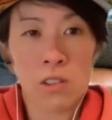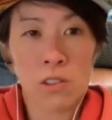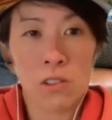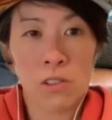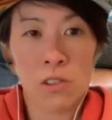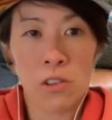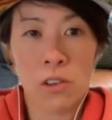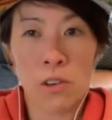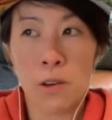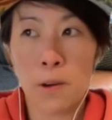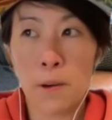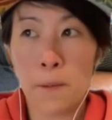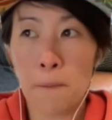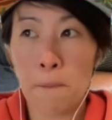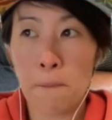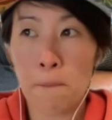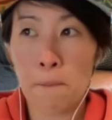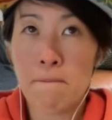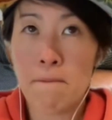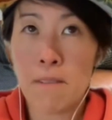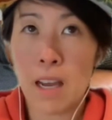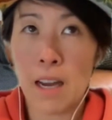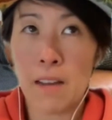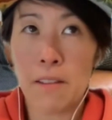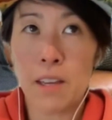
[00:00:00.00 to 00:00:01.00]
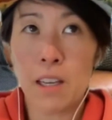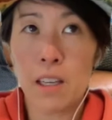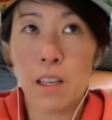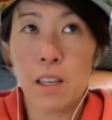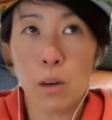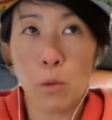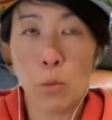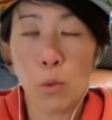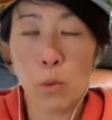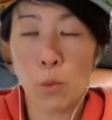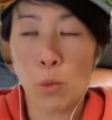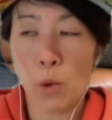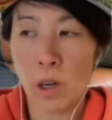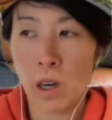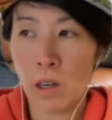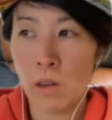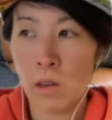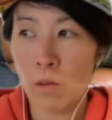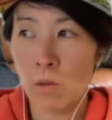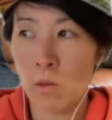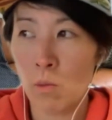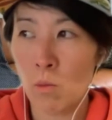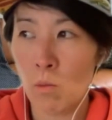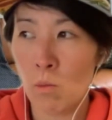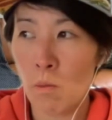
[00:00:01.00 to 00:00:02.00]
So I think
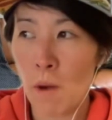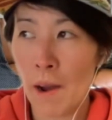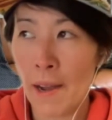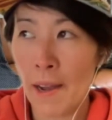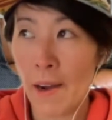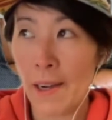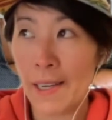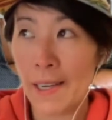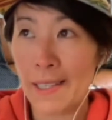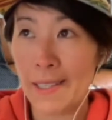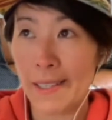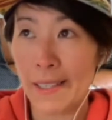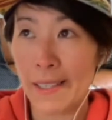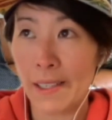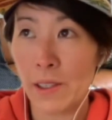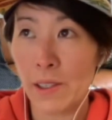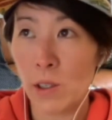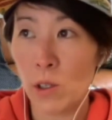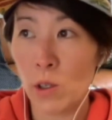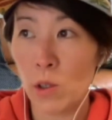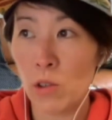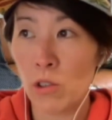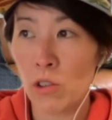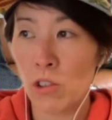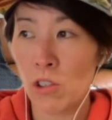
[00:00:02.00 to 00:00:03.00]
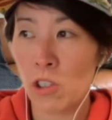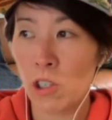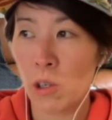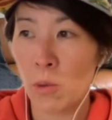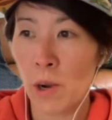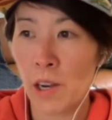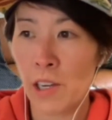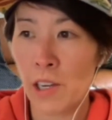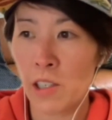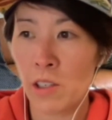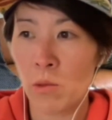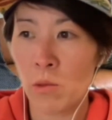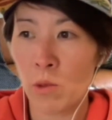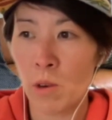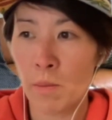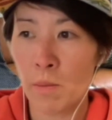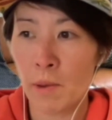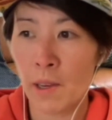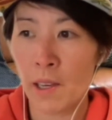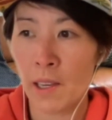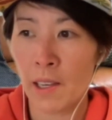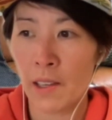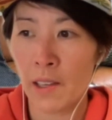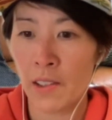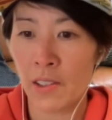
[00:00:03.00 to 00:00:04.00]
my ideal situation would
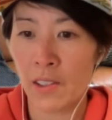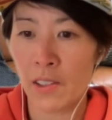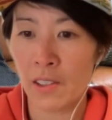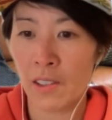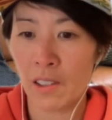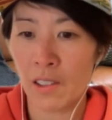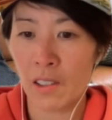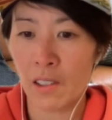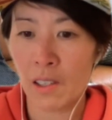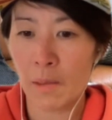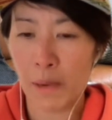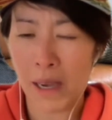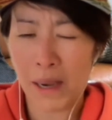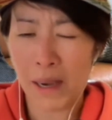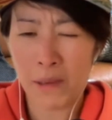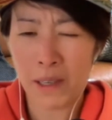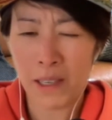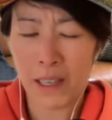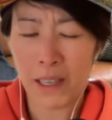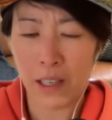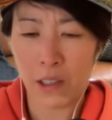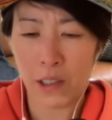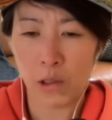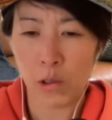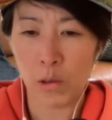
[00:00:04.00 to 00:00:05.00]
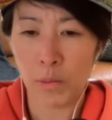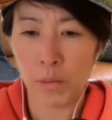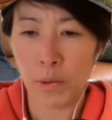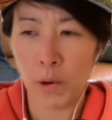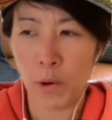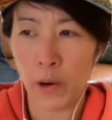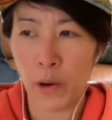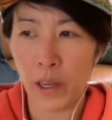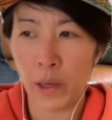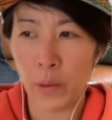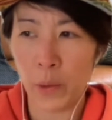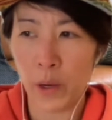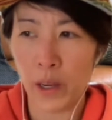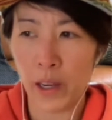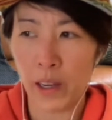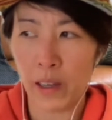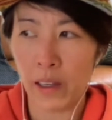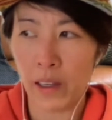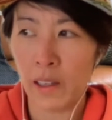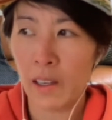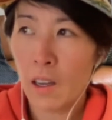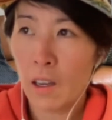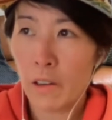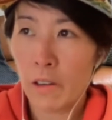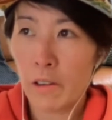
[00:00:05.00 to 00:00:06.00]
be is to be able to get to a point where
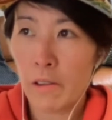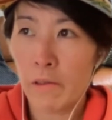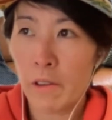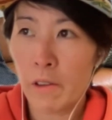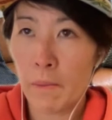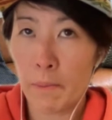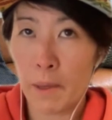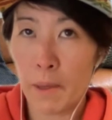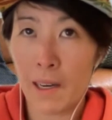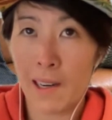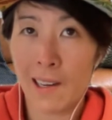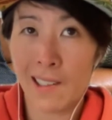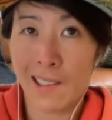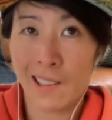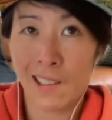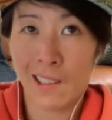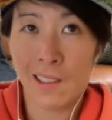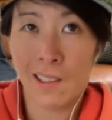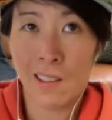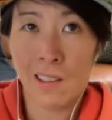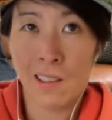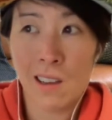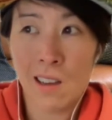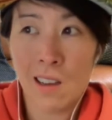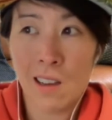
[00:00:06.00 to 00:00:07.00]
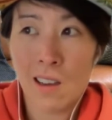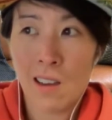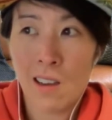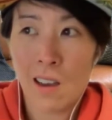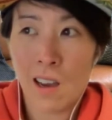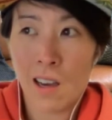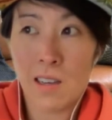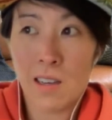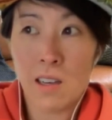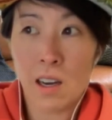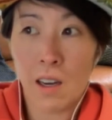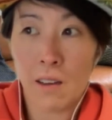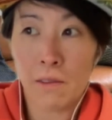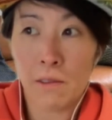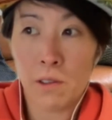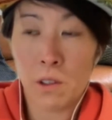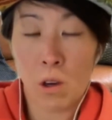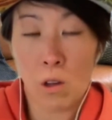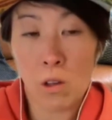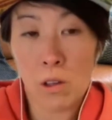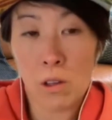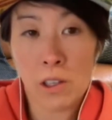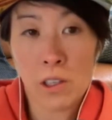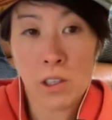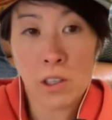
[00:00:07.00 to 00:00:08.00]
you've imparted enough
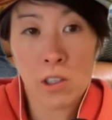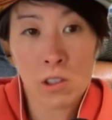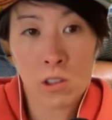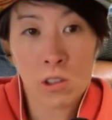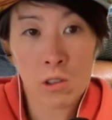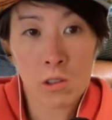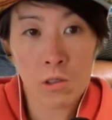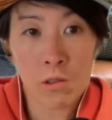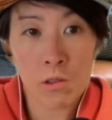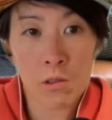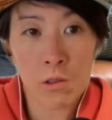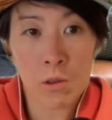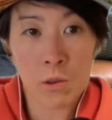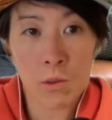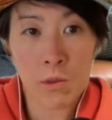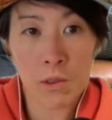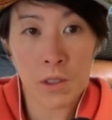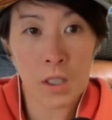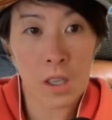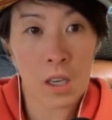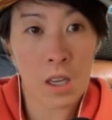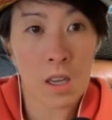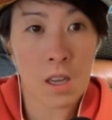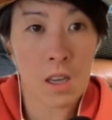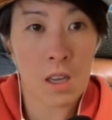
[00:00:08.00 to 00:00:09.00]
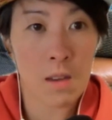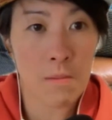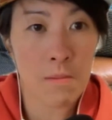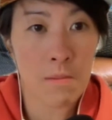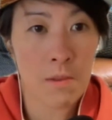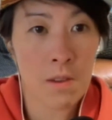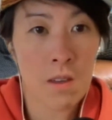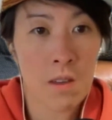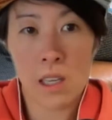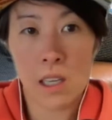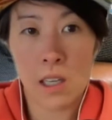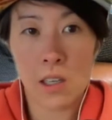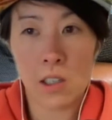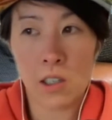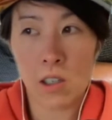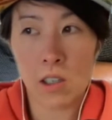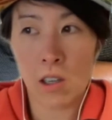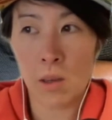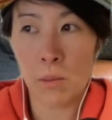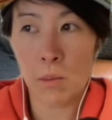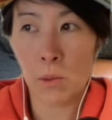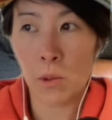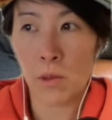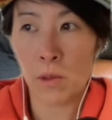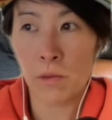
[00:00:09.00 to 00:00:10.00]
knowledge to the team in
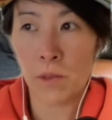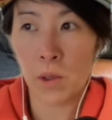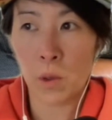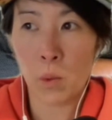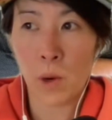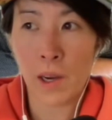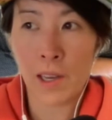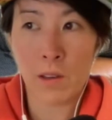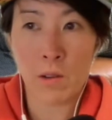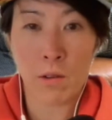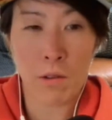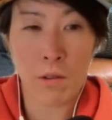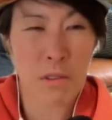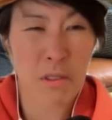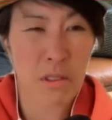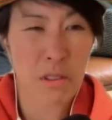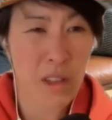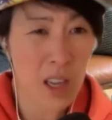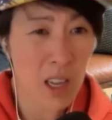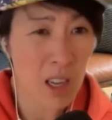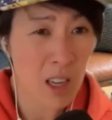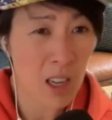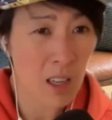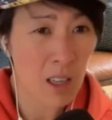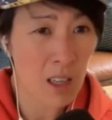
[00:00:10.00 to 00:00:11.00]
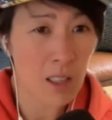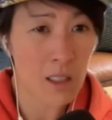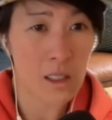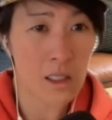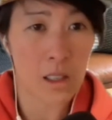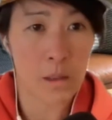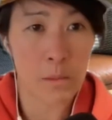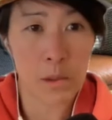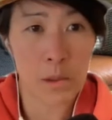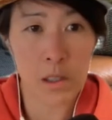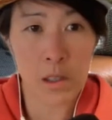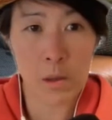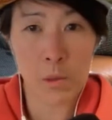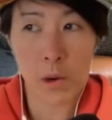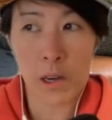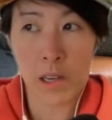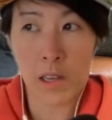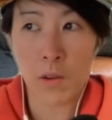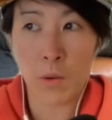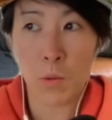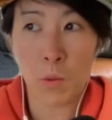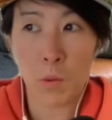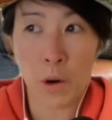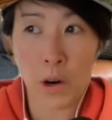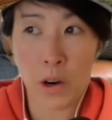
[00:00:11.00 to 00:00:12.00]
terms of the way you think, in terms of the way
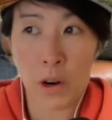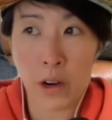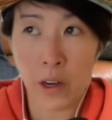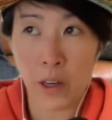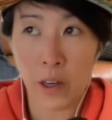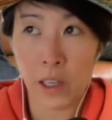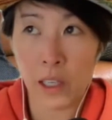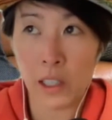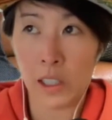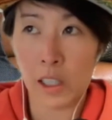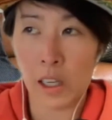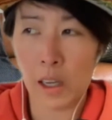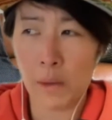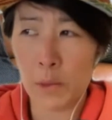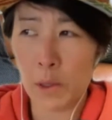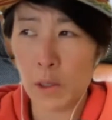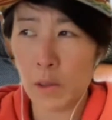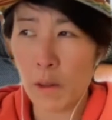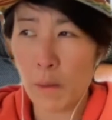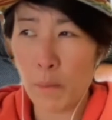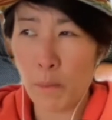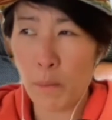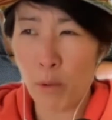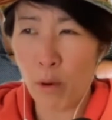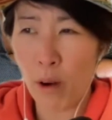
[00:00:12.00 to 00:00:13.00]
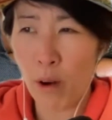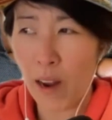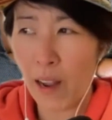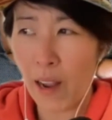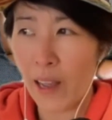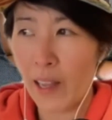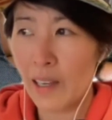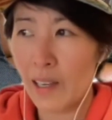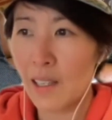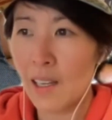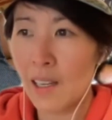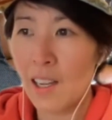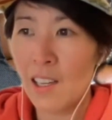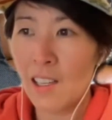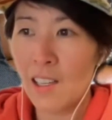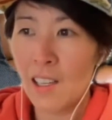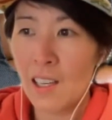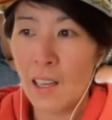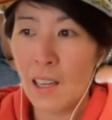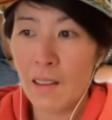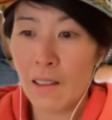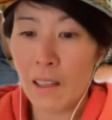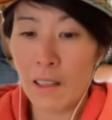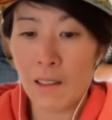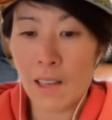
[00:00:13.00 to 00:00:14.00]
you work, in terms of the brand,
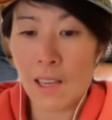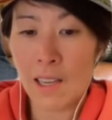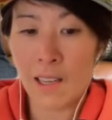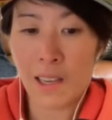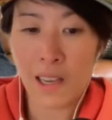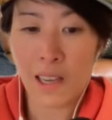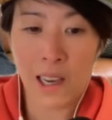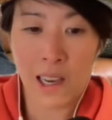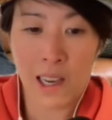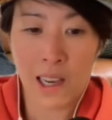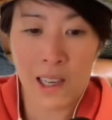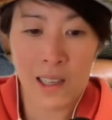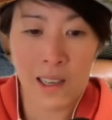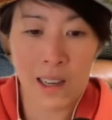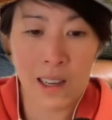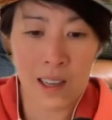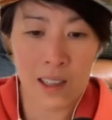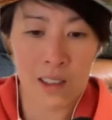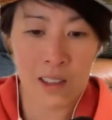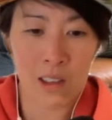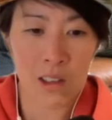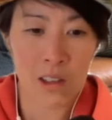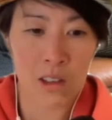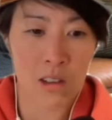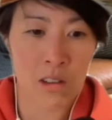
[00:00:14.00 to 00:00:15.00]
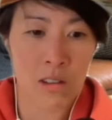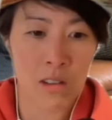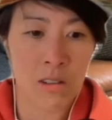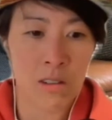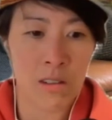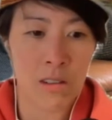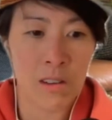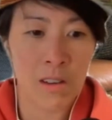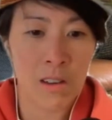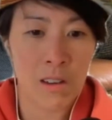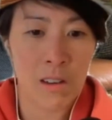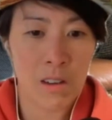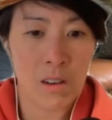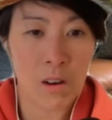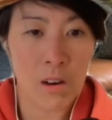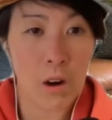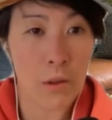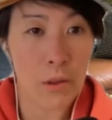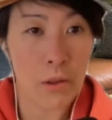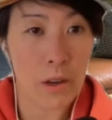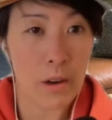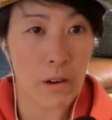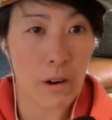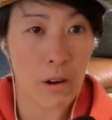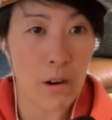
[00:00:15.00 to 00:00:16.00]
that they can execute
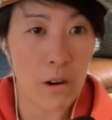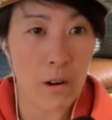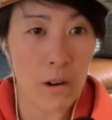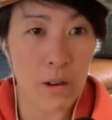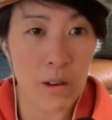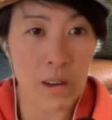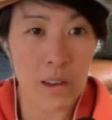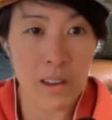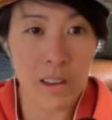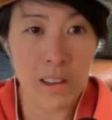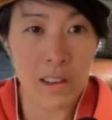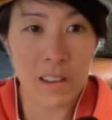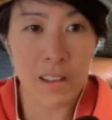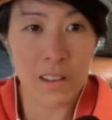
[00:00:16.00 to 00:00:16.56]
on their own.